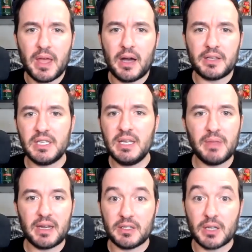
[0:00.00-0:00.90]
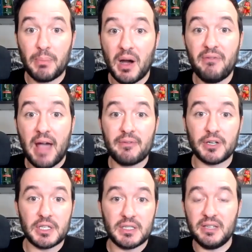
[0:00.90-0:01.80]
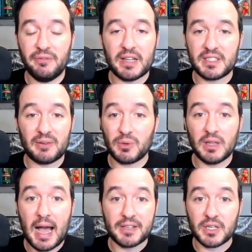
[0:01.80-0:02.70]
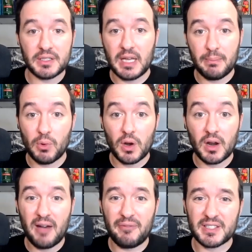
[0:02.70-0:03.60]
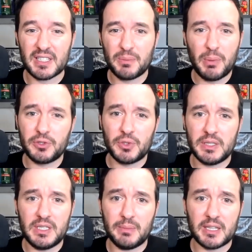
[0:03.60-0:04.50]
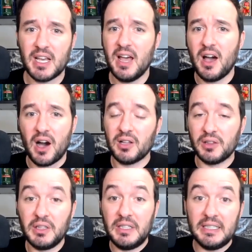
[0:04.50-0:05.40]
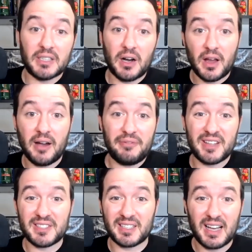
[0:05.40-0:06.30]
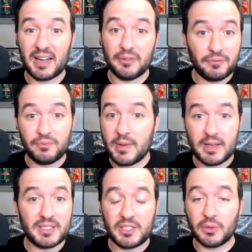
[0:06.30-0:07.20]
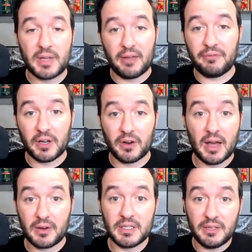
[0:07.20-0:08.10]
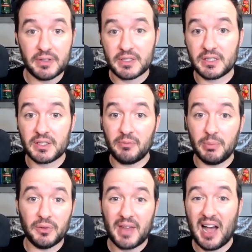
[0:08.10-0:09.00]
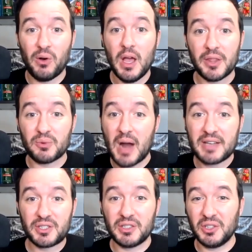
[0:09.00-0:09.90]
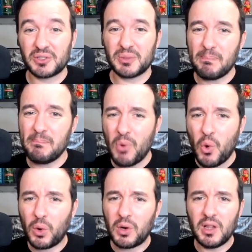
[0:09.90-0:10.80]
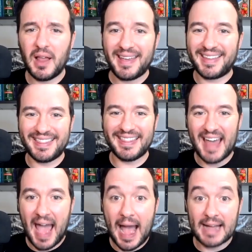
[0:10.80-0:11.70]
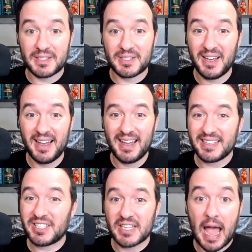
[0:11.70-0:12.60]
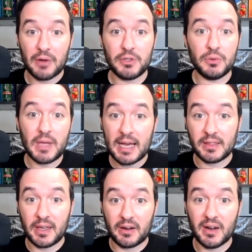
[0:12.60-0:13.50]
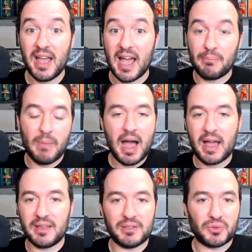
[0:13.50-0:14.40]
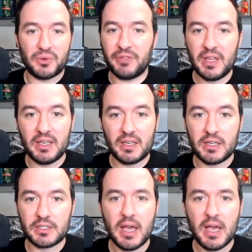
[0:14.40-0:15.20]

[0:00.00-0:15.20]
a team that is above average in defense and relies on Dame more on offense, as opposed to a team that's elite on offense and kind of still can't figure it out on defense as they've built now. The roster looks more like that. It's just, how do you get there? And my sort of thinking is,